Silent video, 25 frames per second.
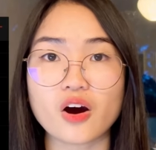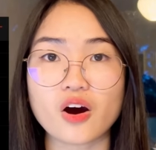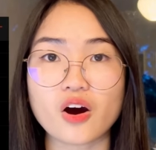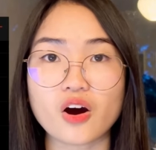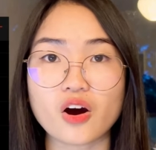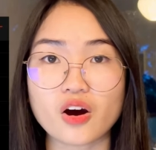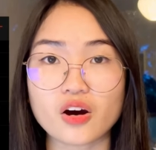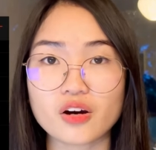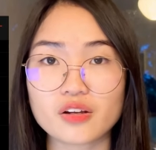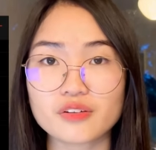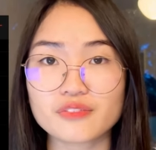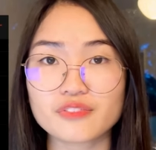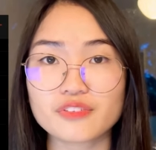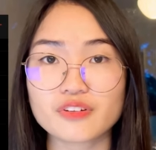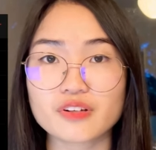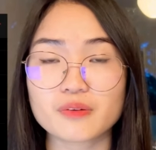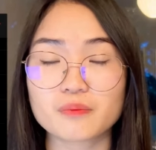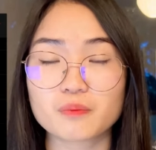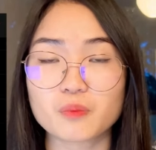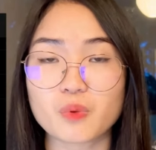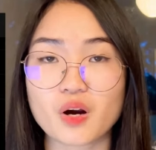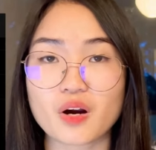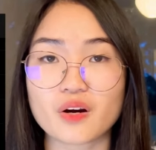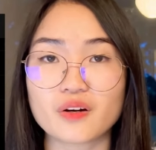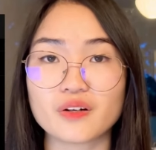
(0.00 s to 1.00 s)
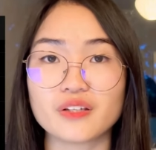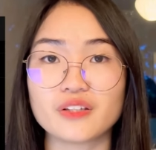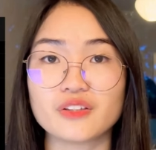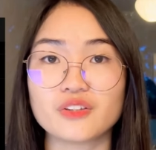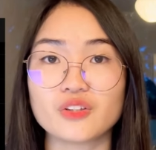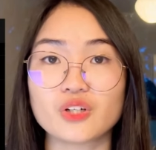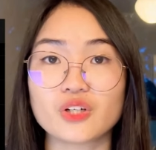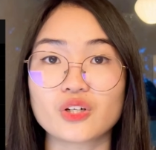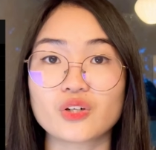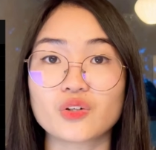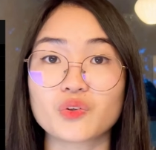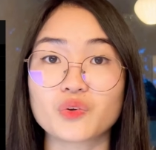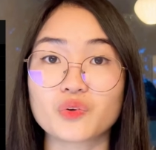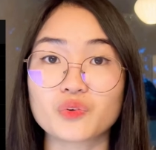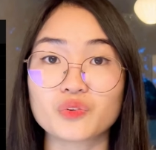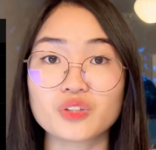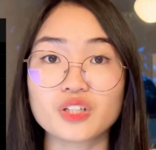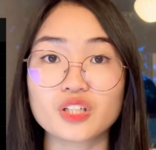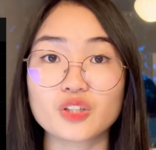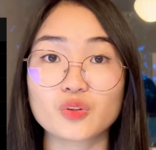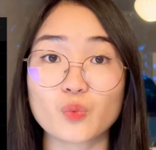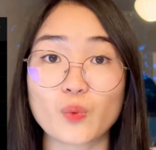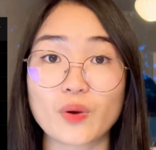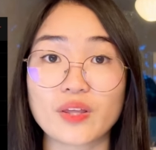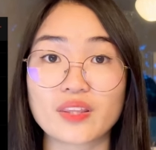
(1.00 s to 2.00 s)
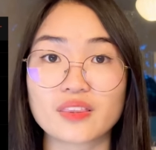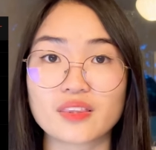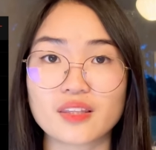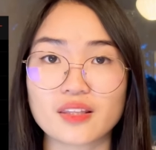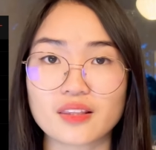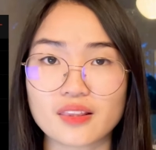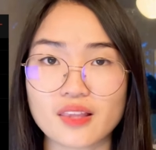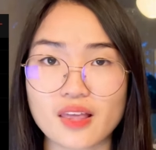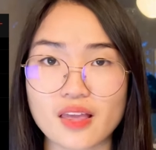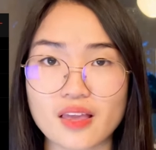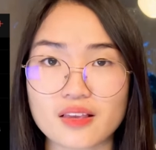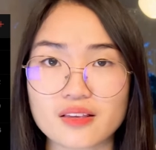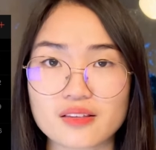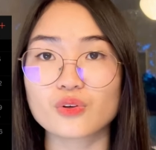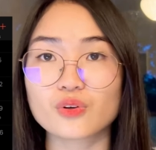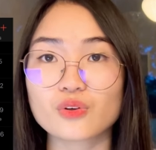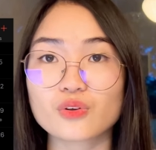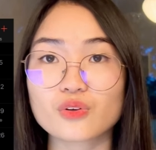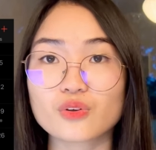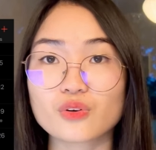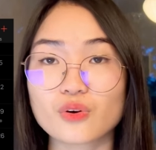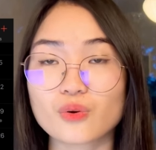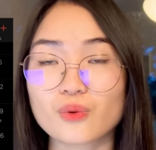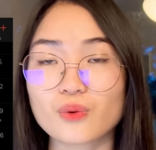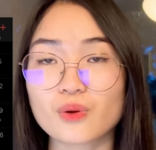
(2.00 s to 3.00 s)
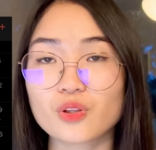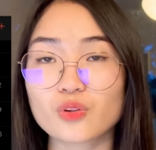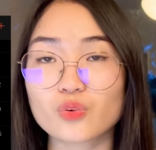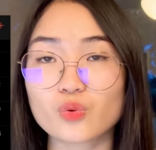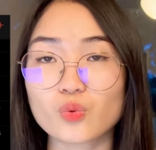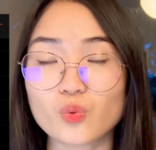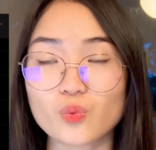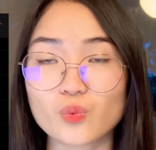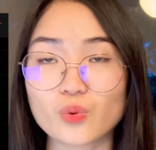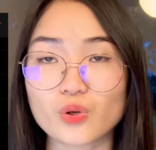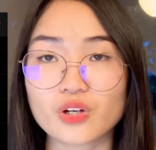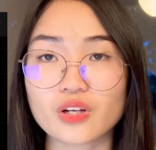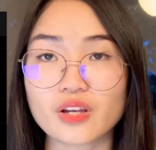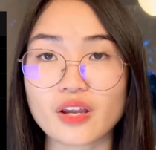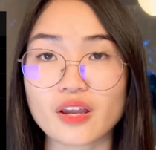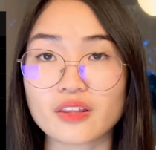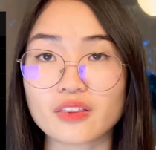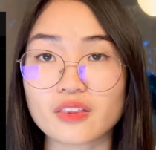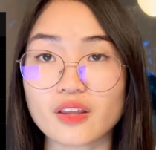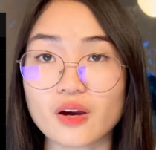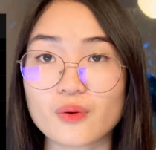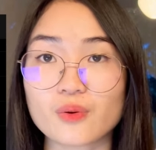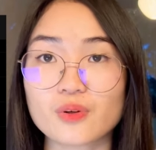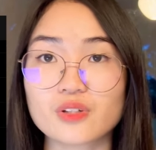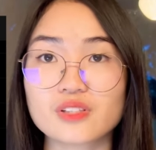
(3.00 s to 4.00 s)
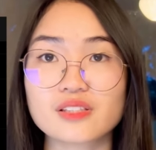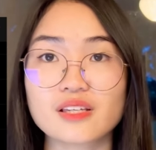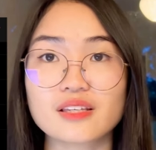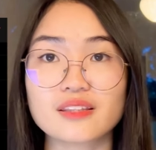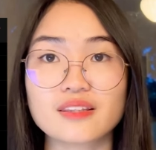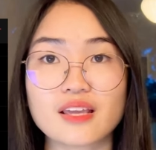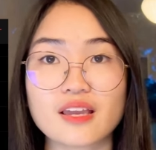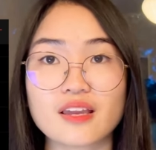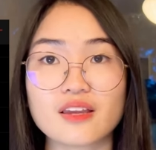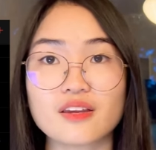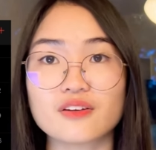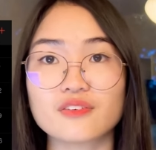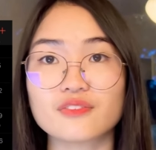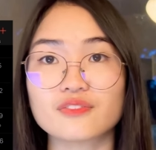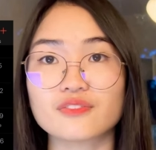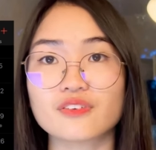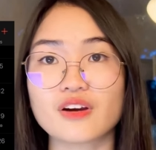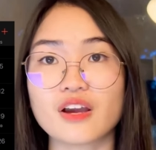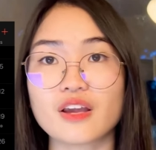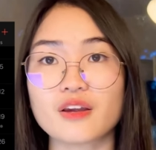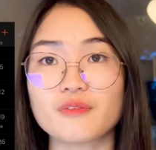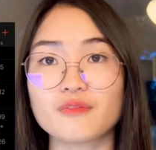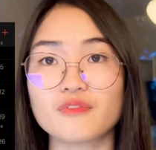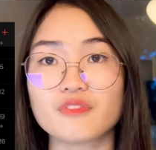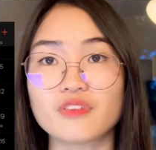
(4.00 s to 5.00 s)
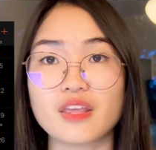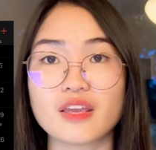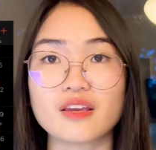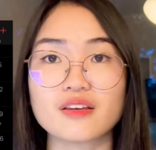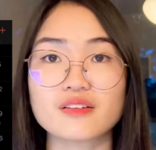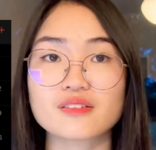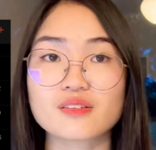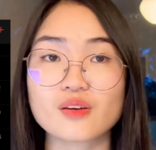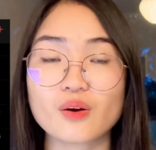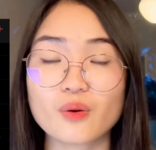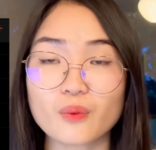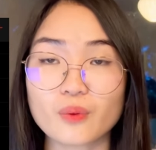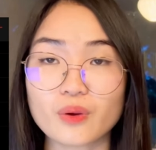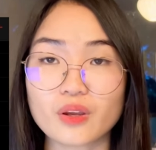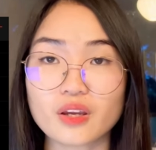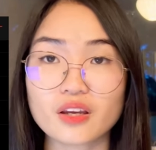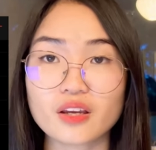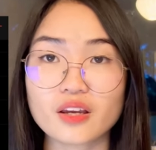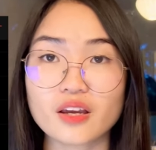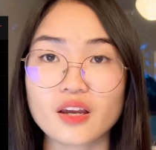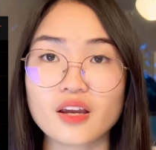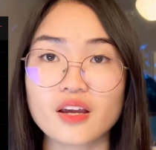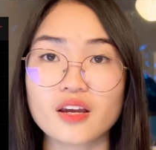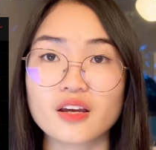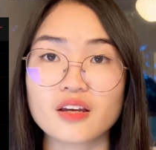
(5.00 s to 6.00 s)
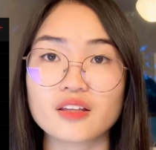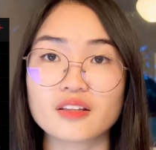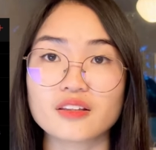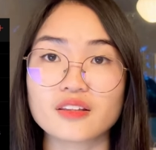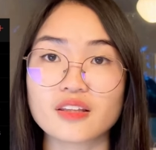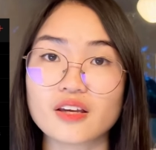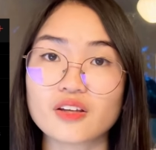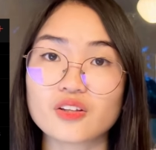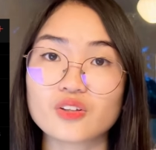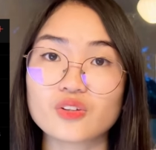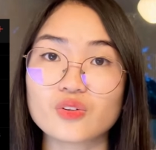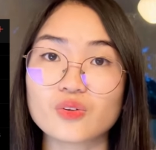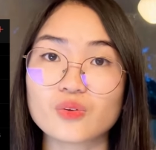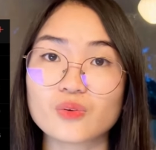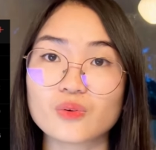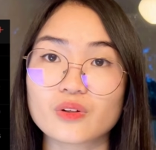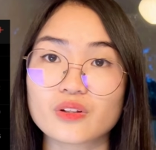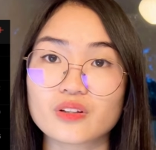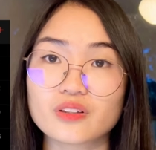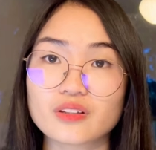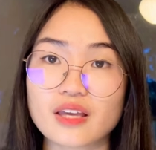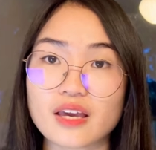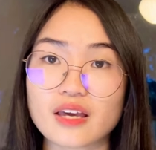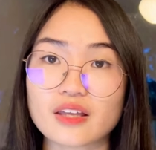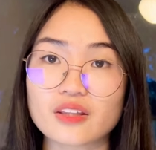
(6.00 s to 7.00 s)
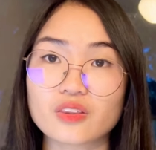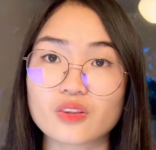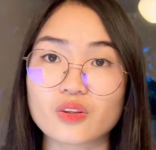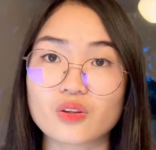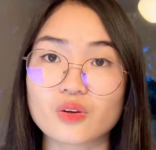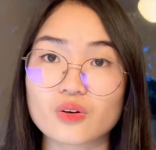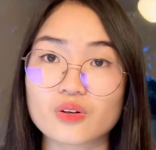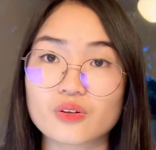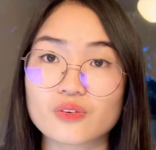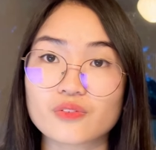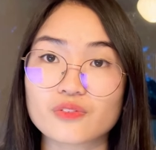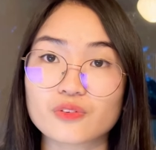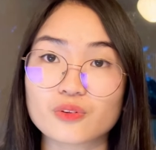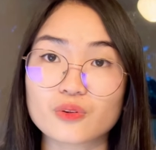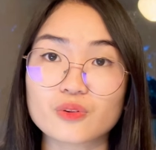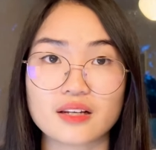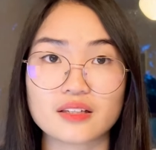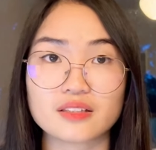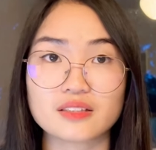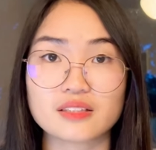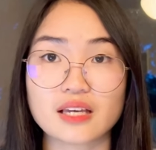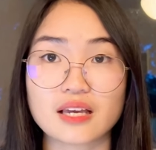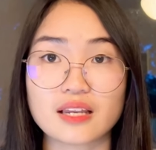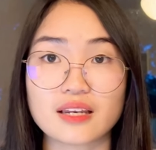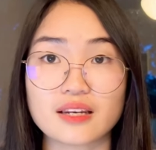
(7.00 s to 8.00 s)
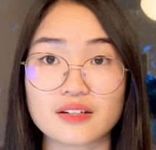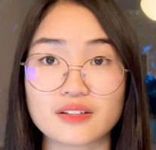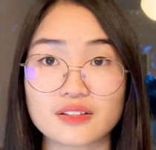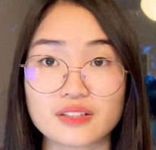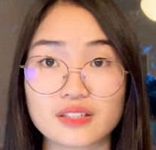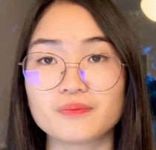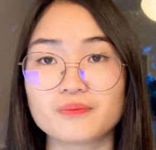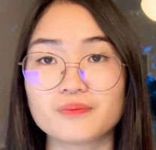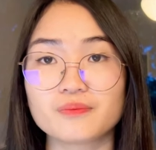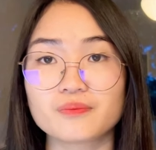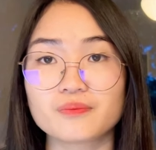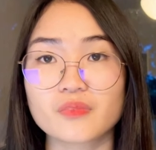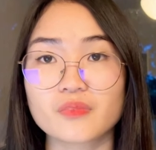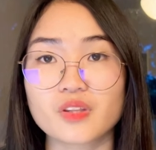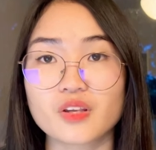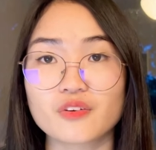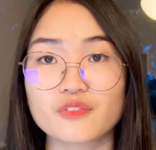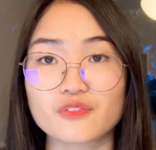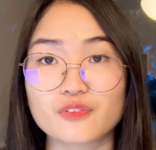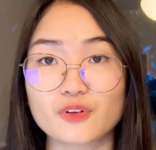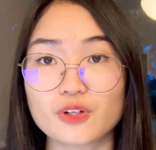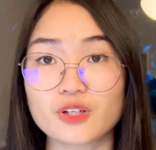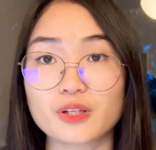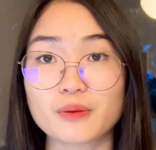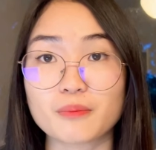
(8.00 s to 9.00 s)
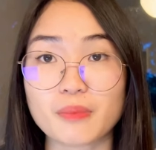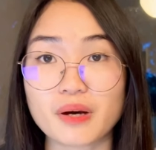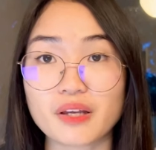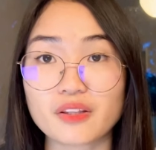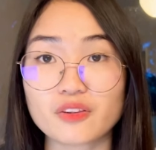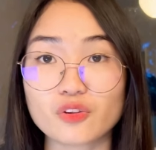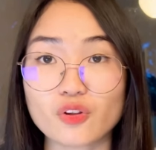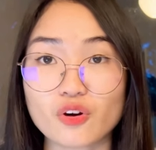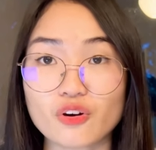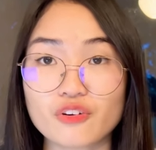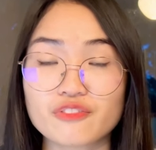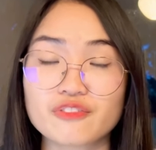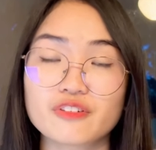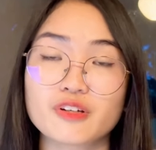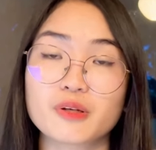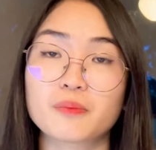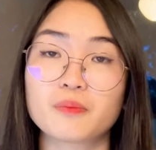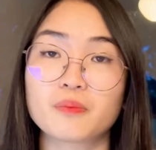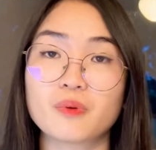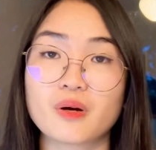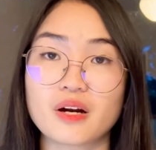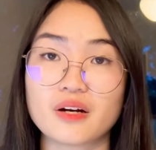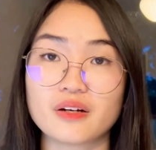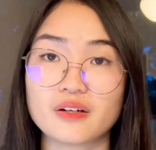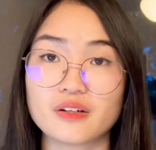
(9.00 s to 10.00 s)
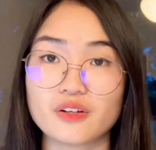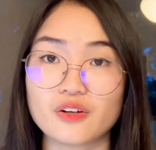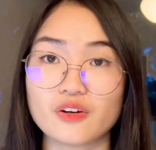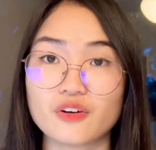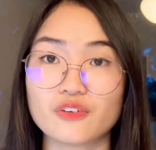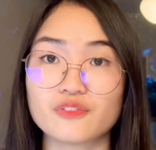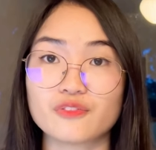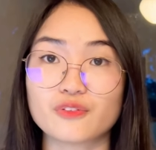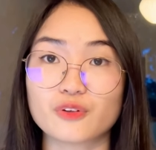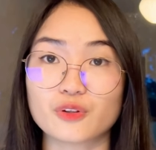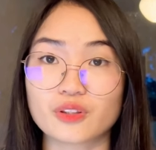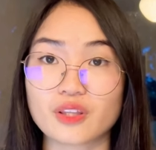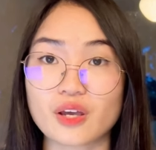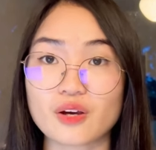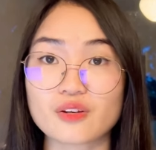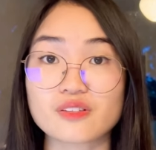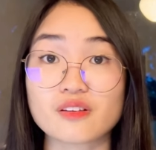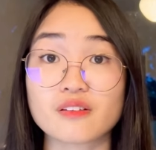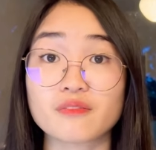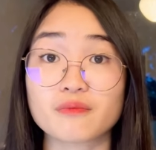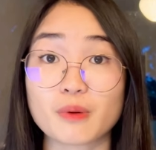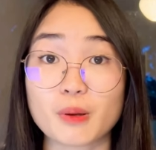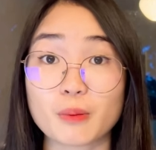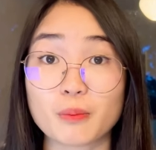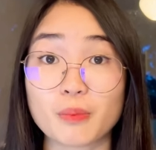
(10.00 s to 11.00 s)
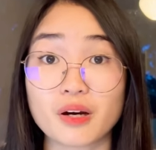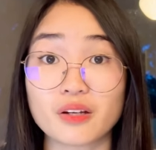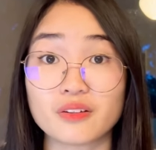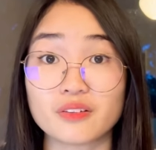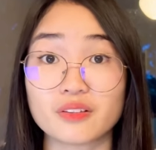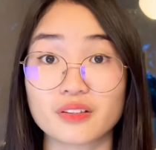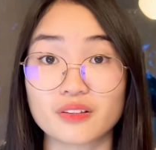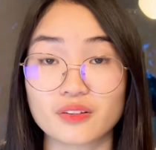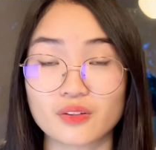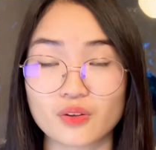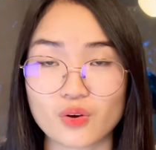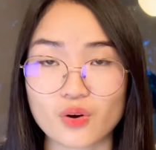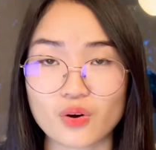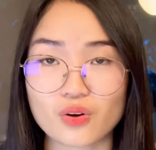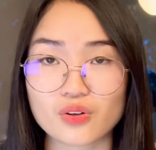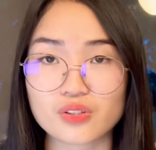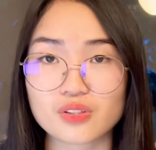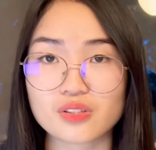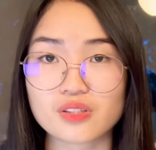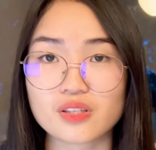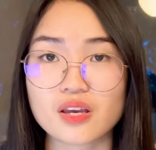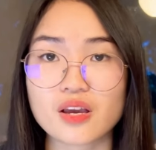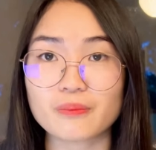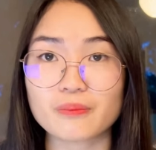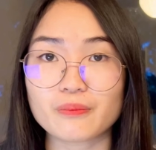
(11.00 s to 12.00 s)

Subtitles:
on February, there are only 20 days. You're going to work 8 hours a day, 5 days a week, then you will get your full salary for the month of February of 4,500 gross.